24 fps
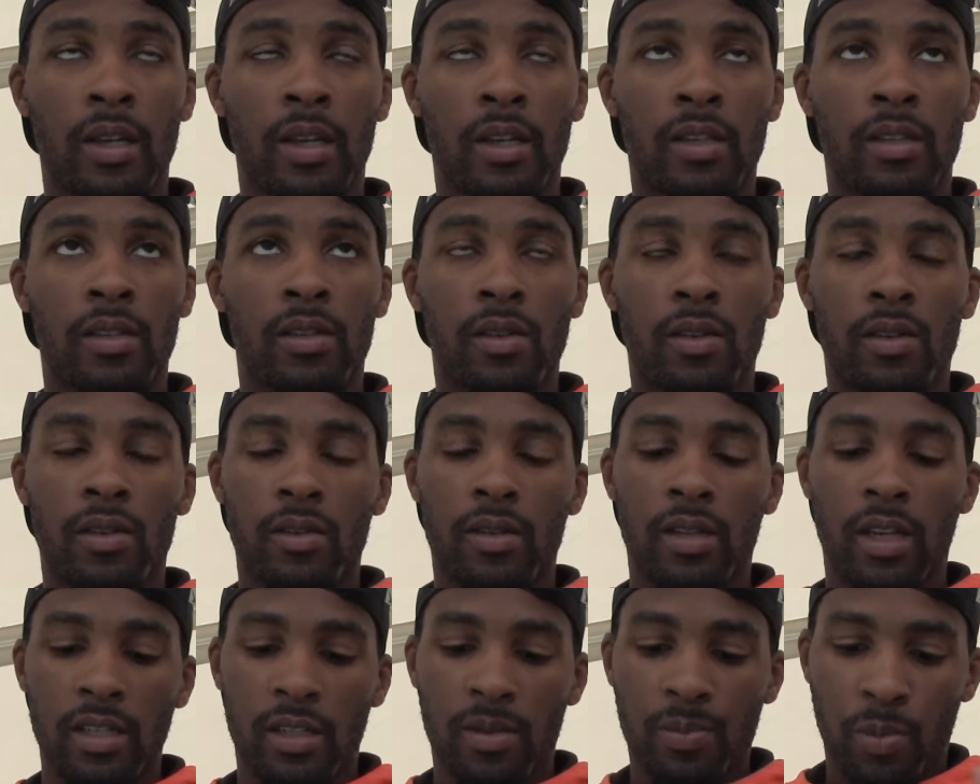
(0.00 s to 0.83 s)
So
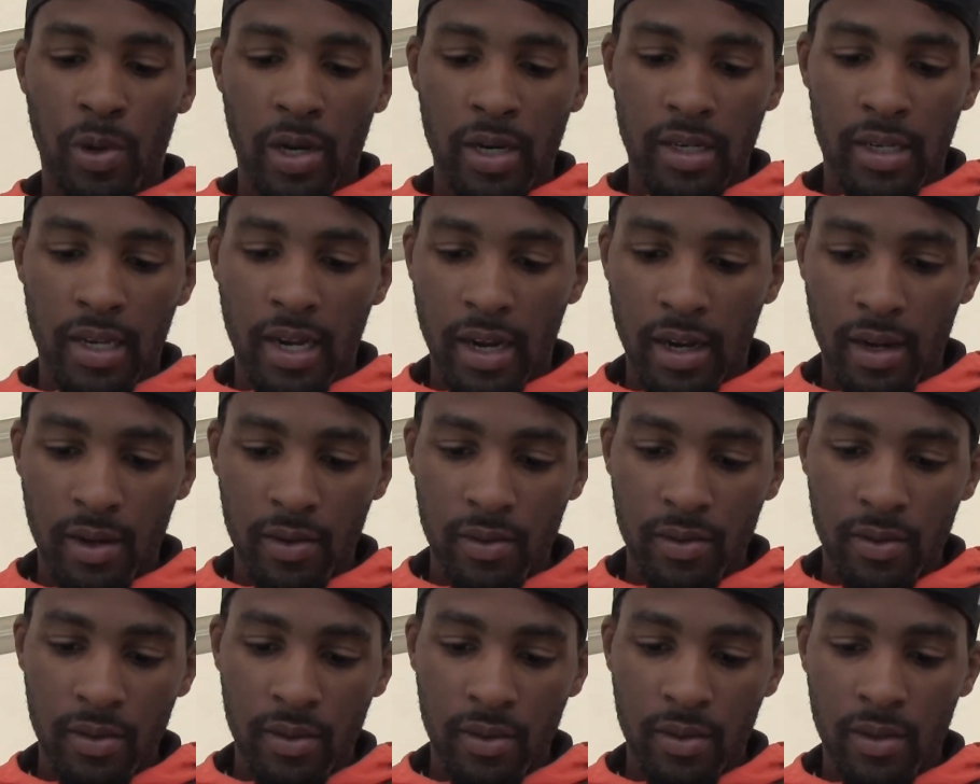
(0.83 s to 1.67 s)
let's break
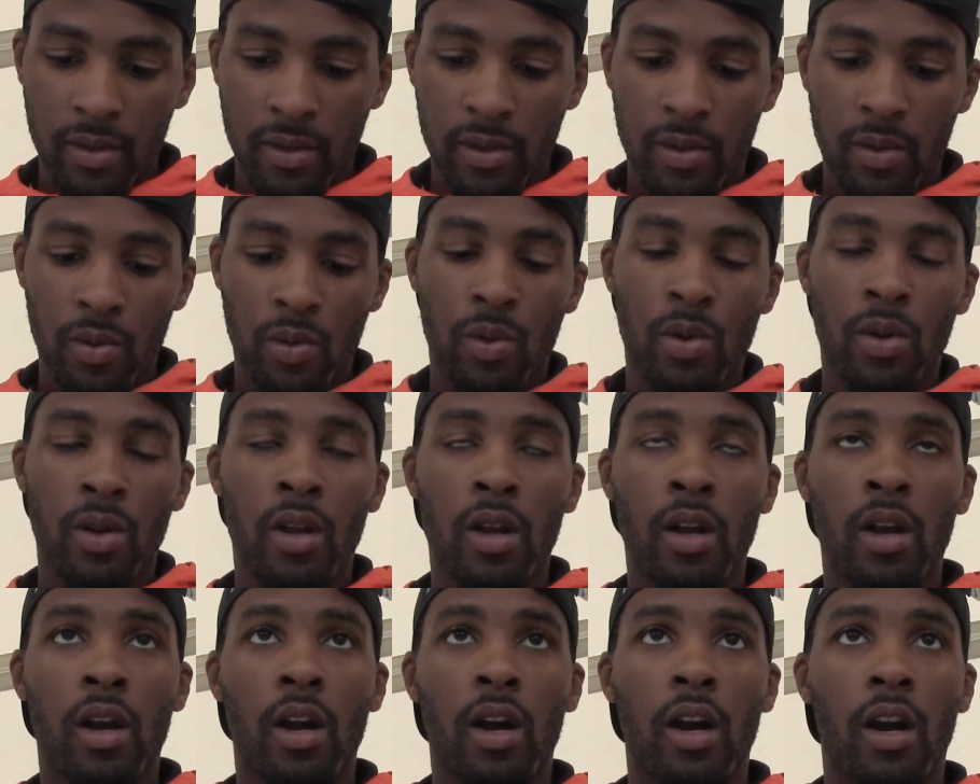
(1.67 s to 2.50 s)
down
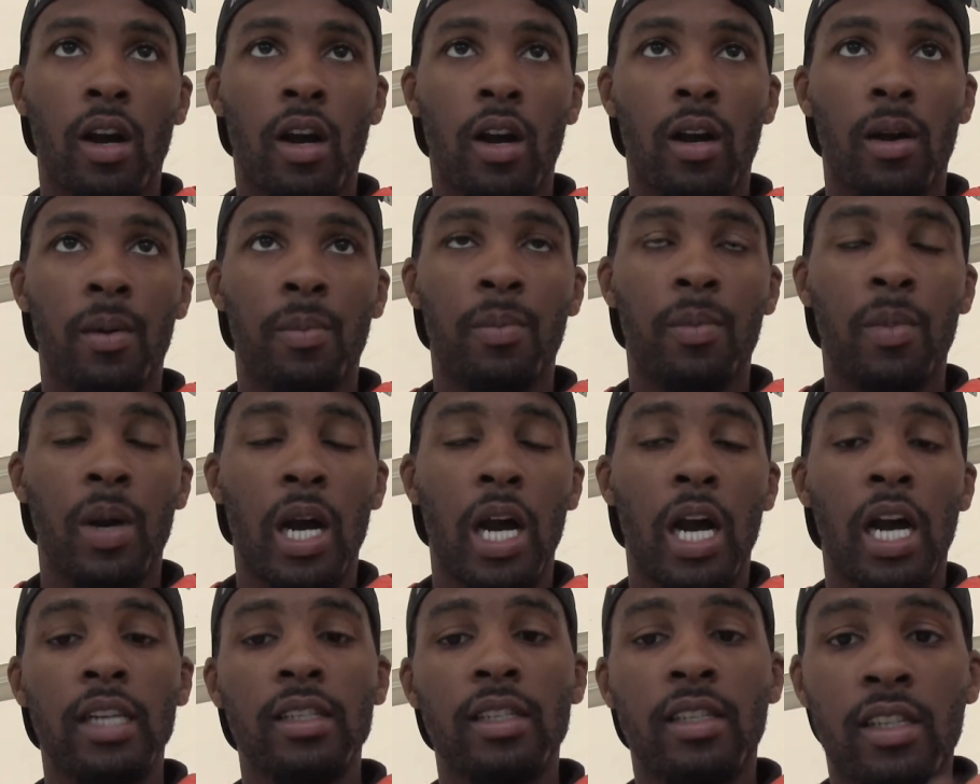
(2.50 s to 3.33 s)

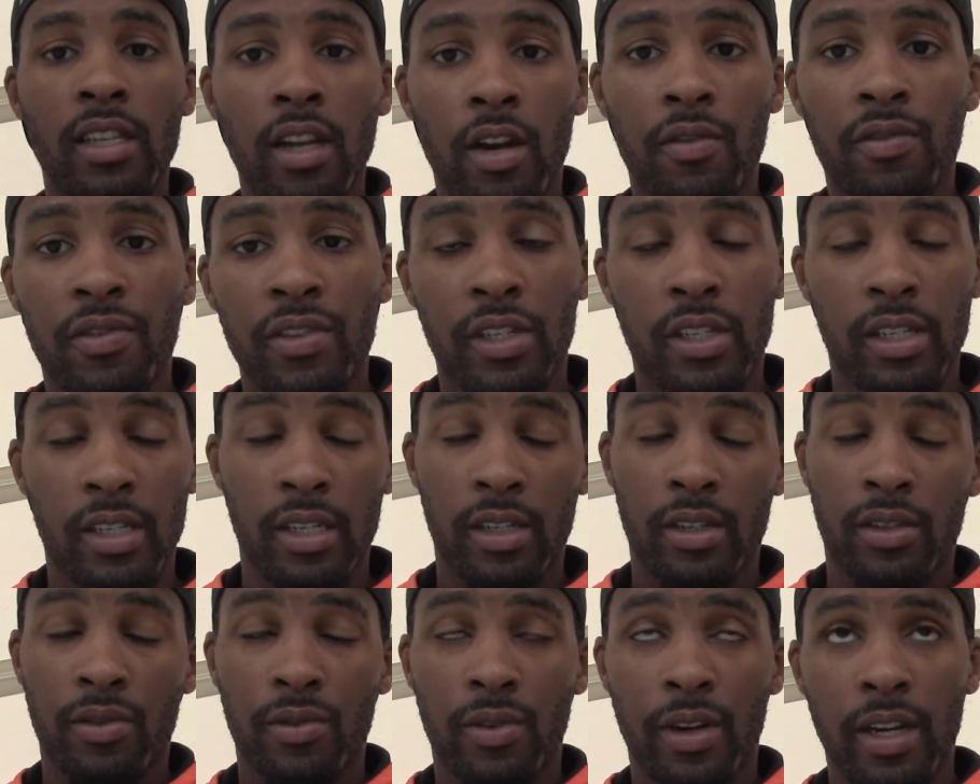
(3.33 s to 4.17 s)

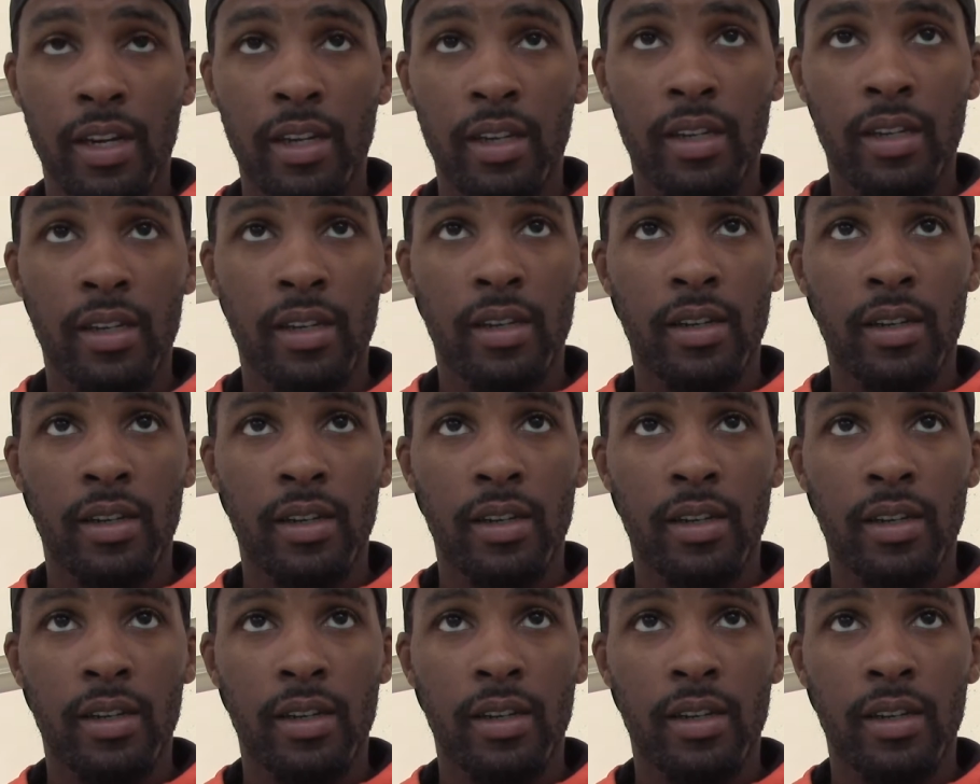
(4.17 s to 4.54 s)
unselfishness, right?